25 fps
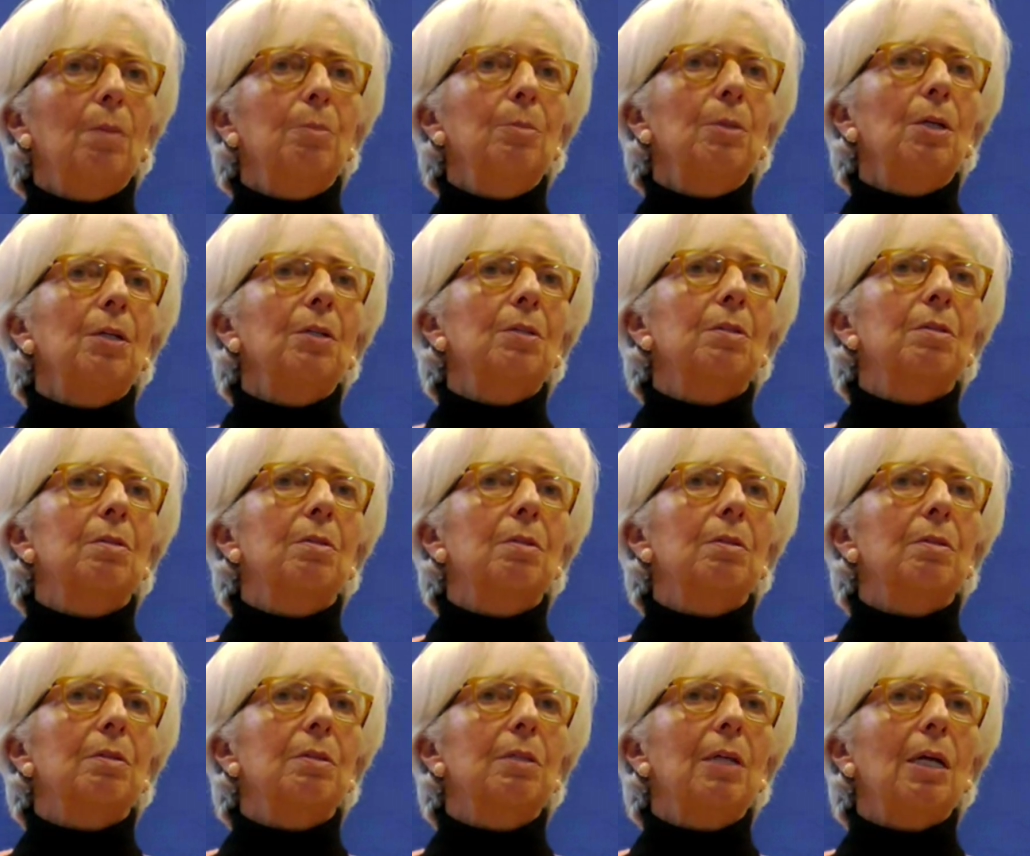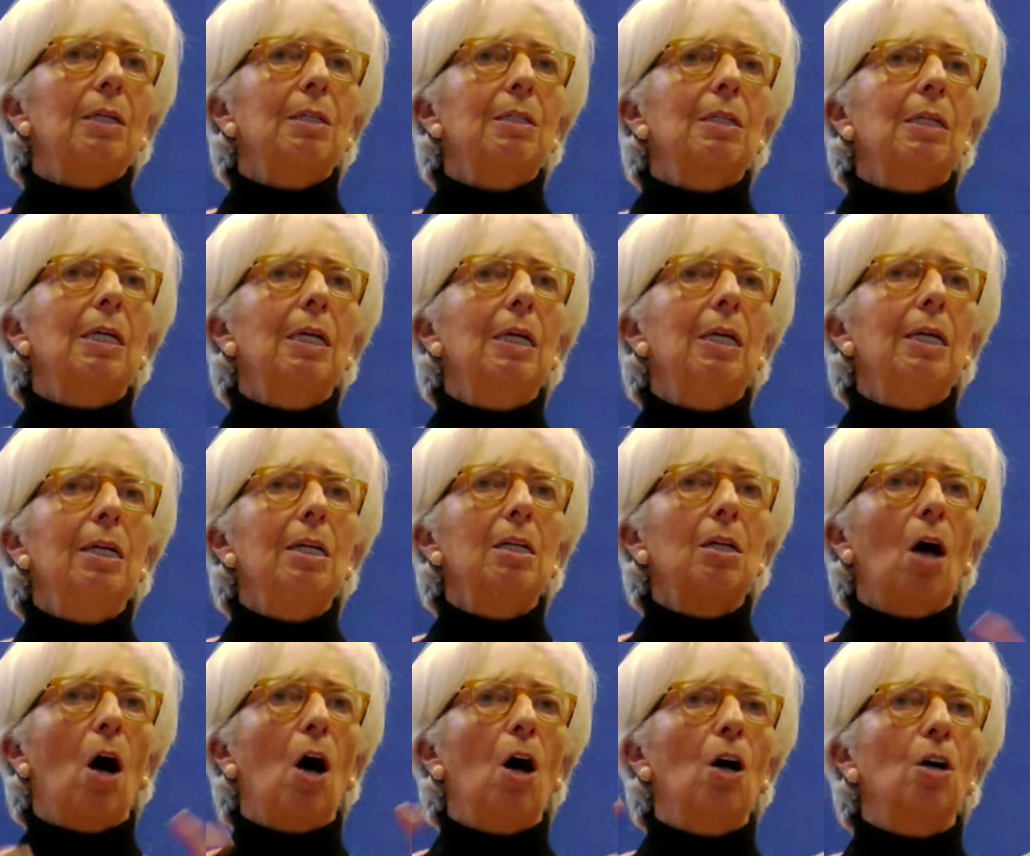I'm not that
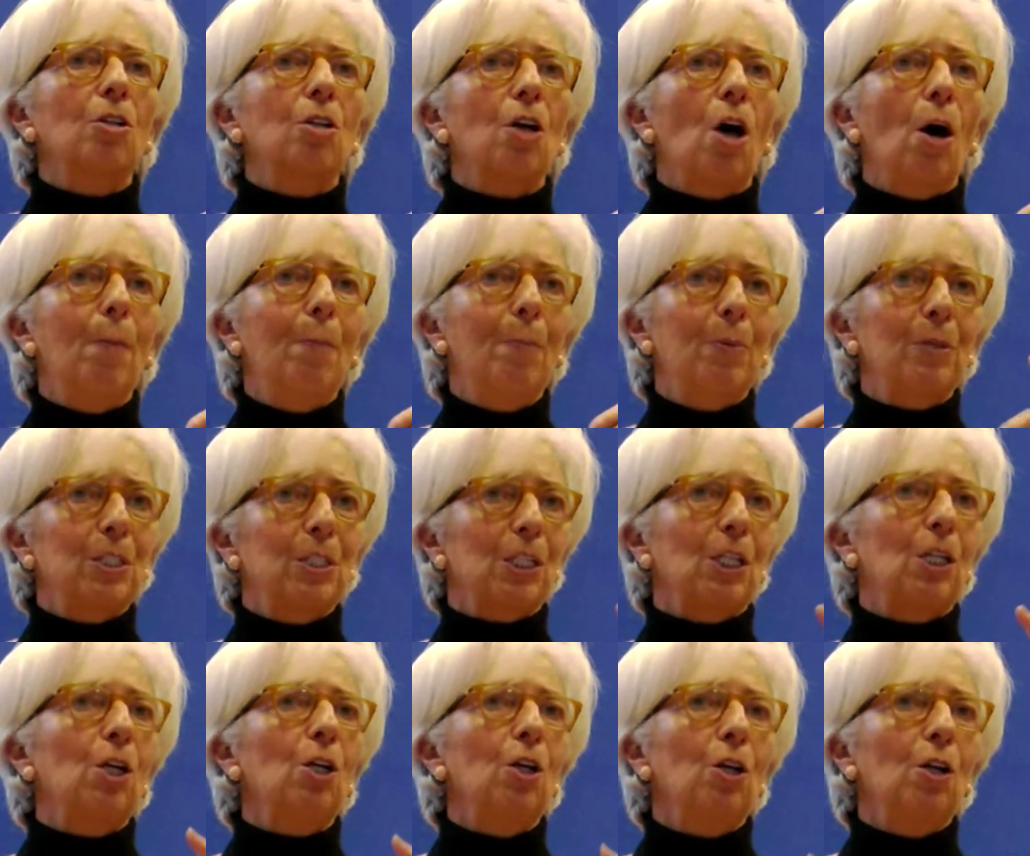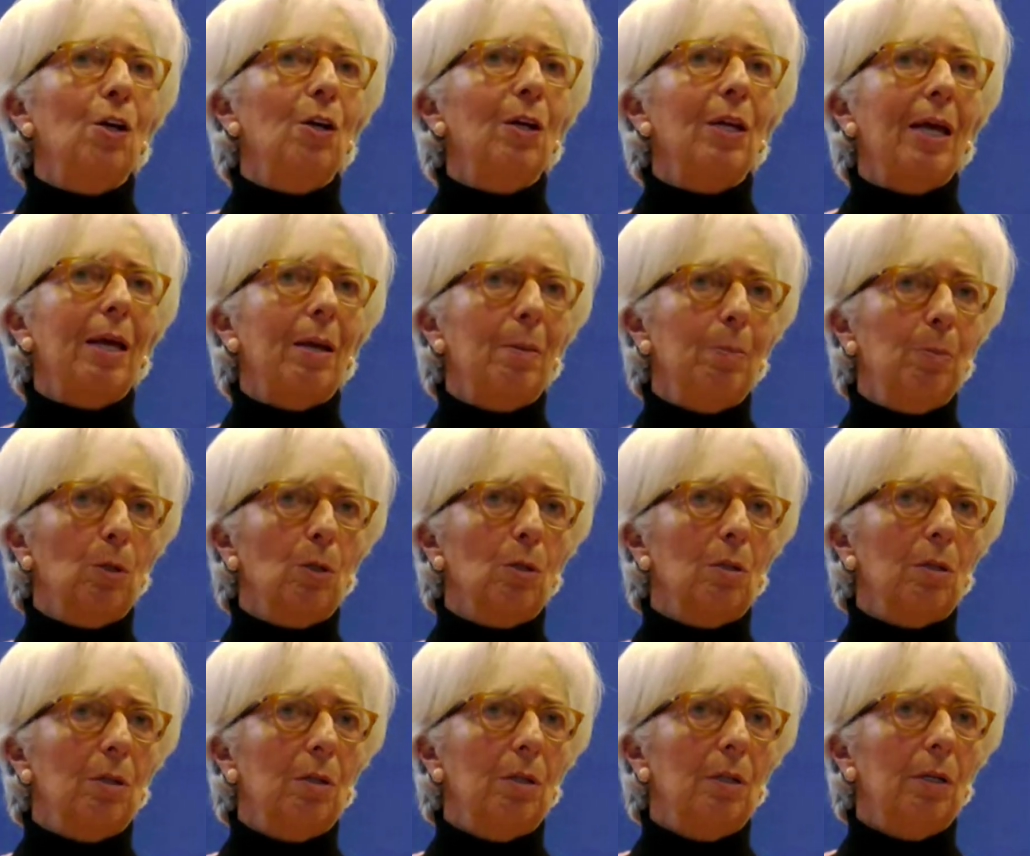keen on a particular
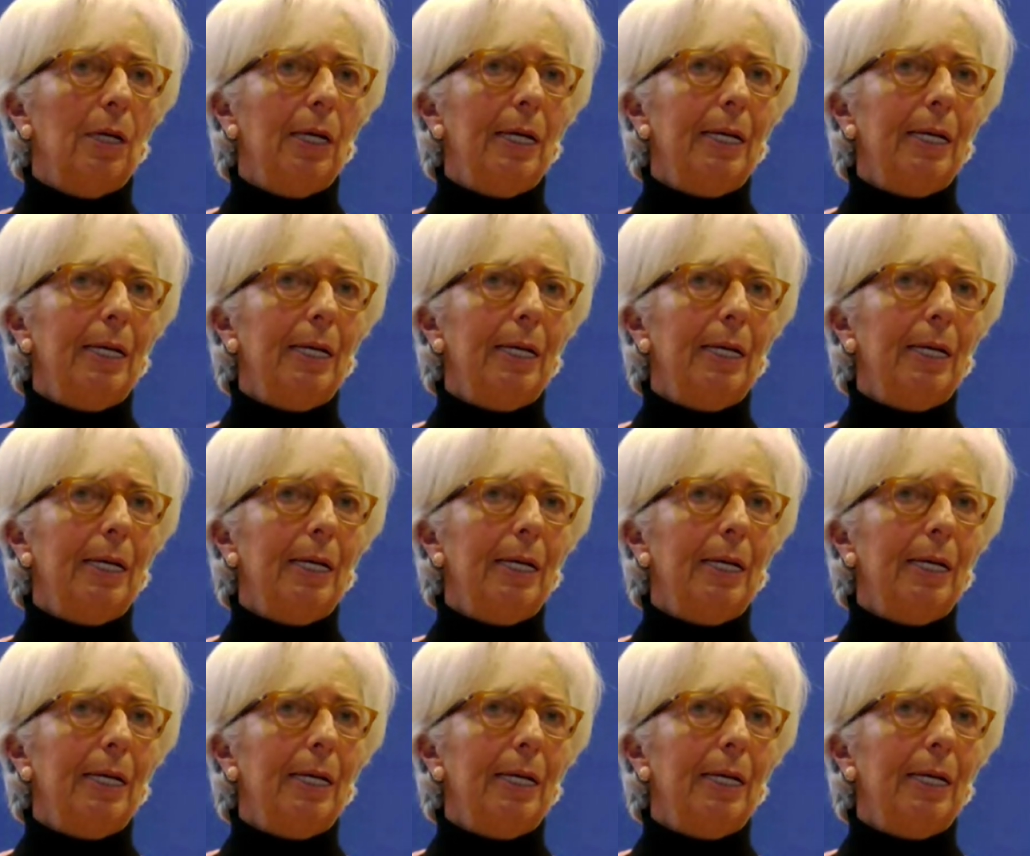label,